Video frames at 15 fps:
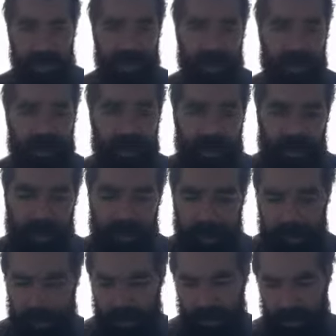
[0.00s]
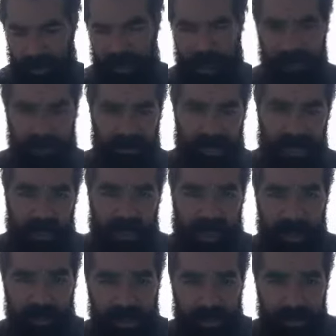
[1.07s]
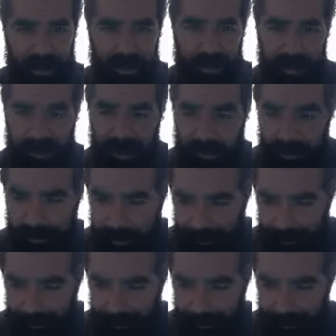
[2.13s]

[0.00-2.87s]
uh, commander of DLI was a McNerney.